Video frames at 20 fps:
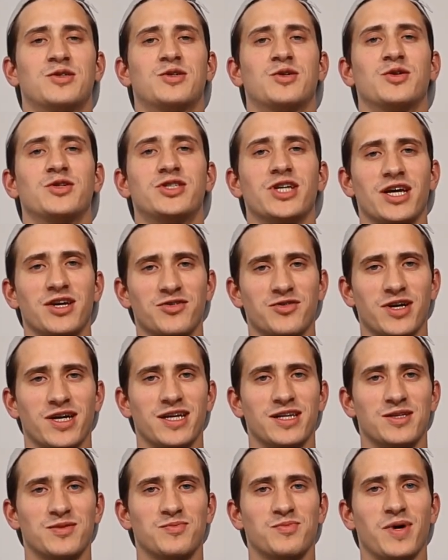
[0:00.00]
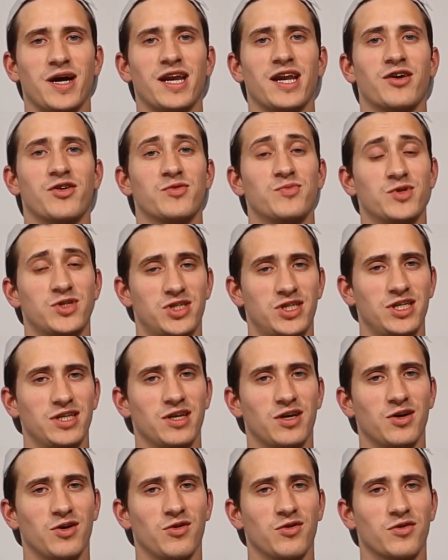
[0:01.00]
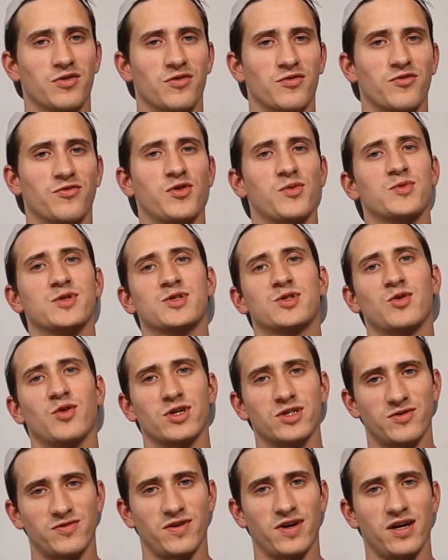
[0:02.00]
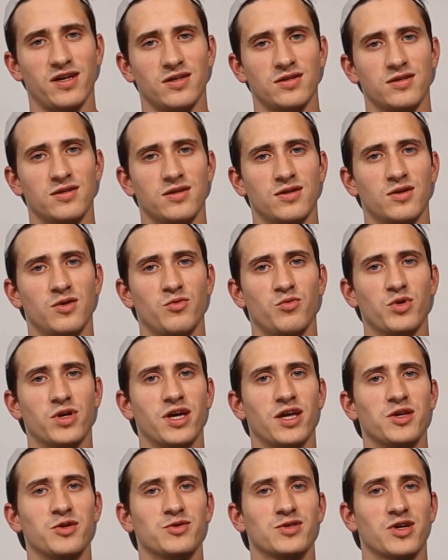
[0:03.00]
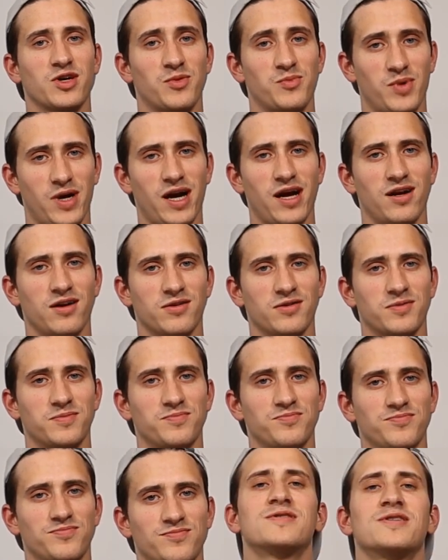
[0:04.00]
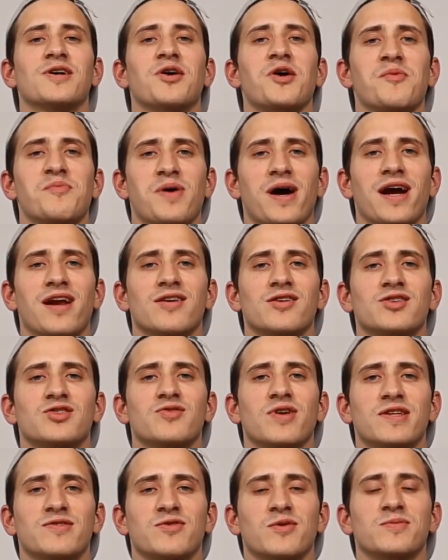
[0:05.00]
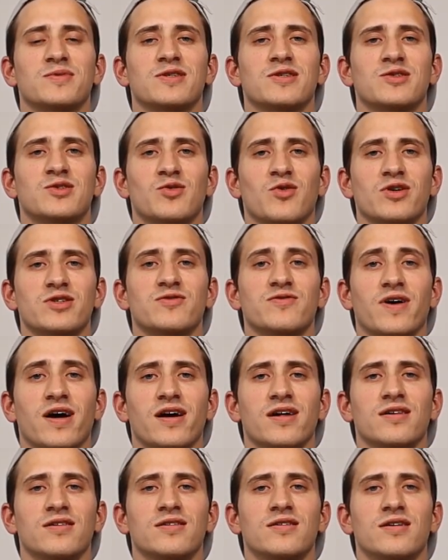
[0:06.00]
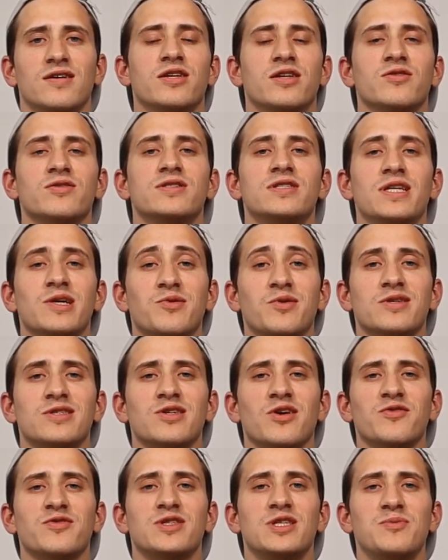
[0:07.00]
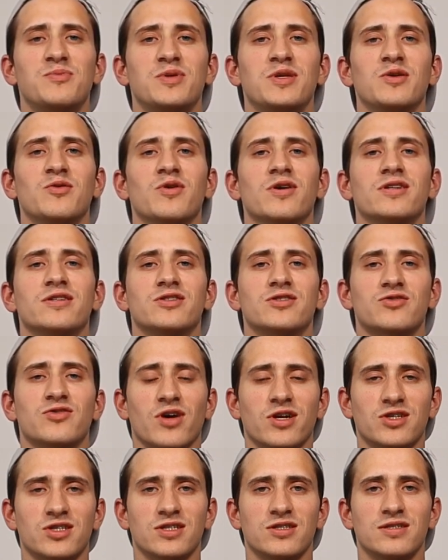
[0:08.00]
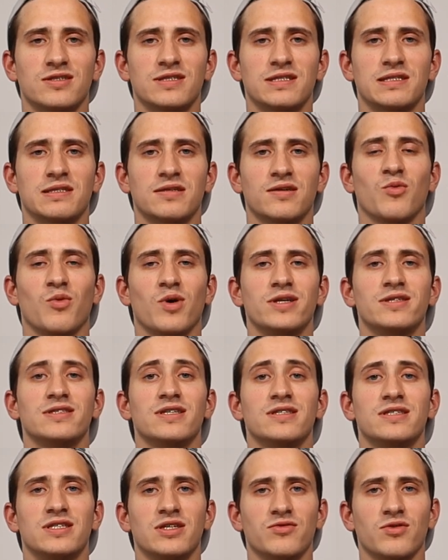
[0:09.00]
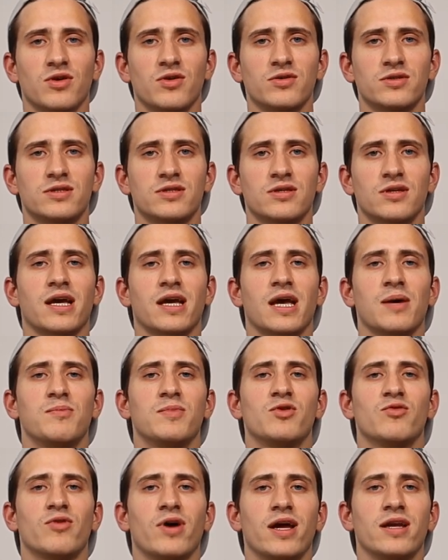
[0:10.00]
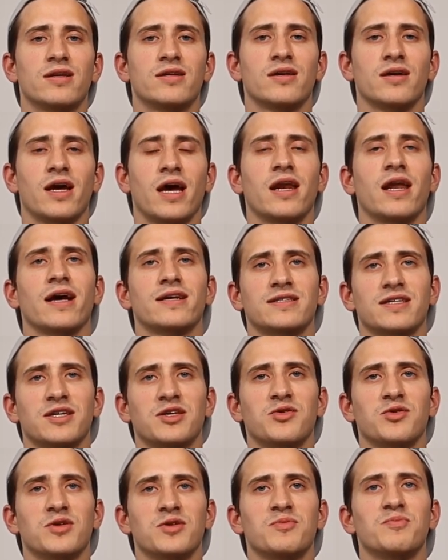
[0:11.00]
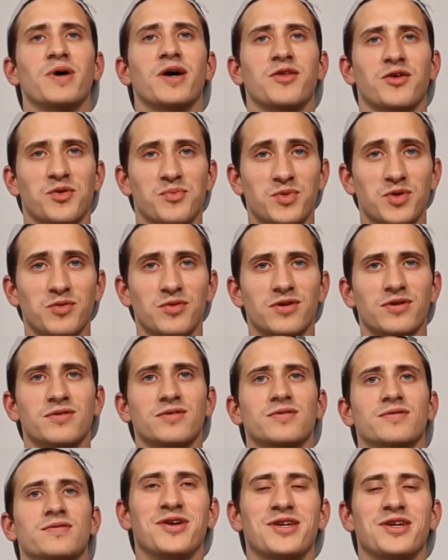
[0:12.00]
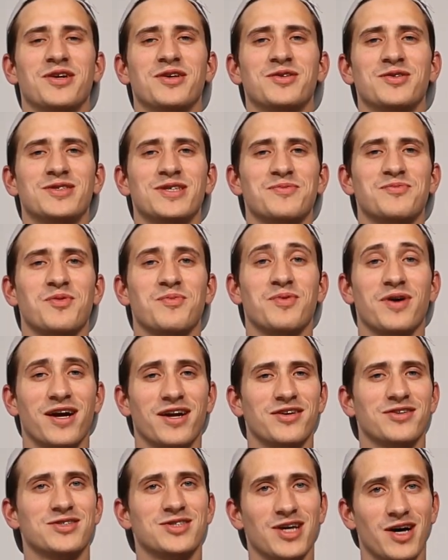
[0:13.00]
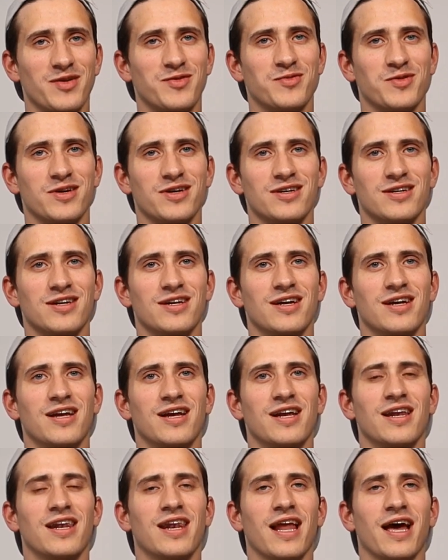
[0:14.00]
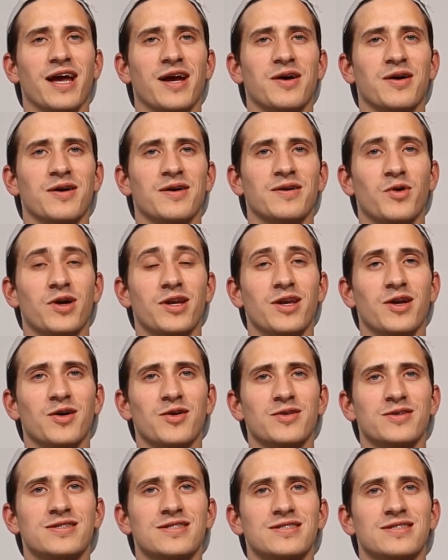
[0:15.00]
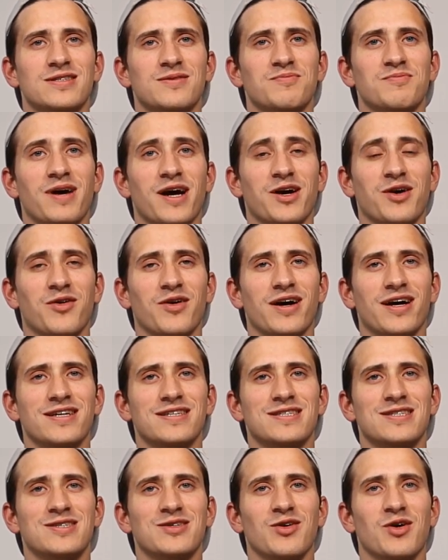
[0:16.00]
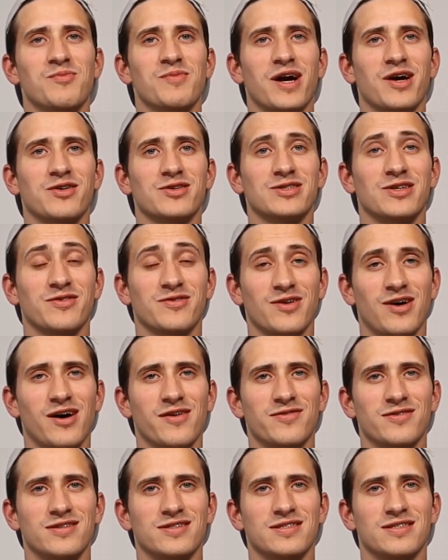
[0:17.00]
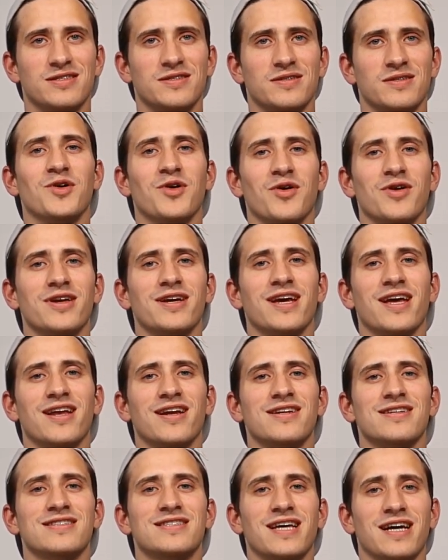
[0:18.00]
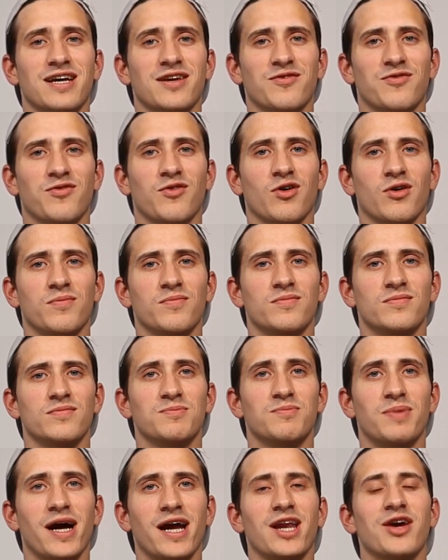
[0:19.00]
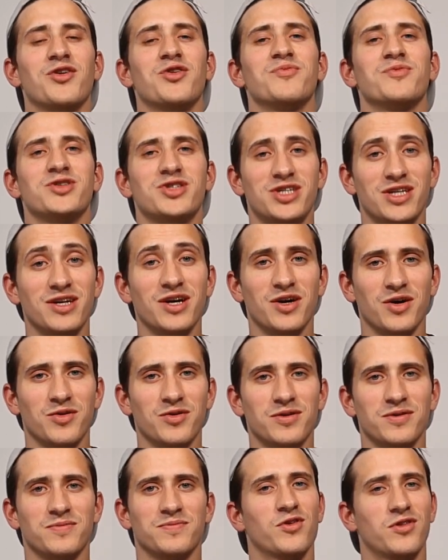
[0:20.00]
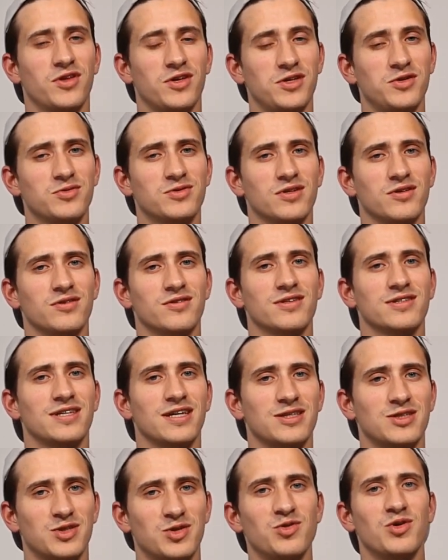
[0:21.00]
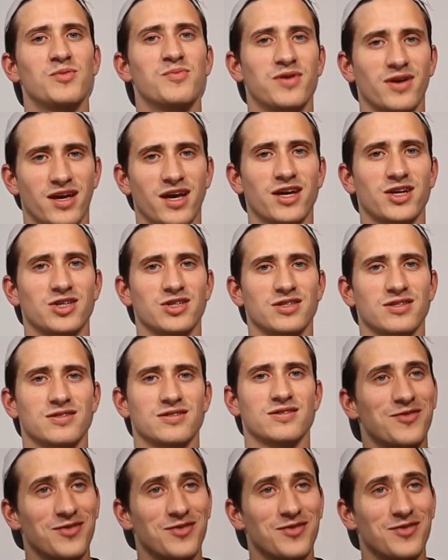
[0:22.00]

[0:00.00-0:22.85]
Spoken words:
To generate binary machine code from a source file, we can use a compiler. The compiler transforms the source file into a sequence of CPU instructions, the ones and zeros, that can be read and executed by the computer. When you're using proprietary software, like Windows, Mac OS, or Microsoft Office, you're only getting the second form, the binary machine code. For the user, this has two implications.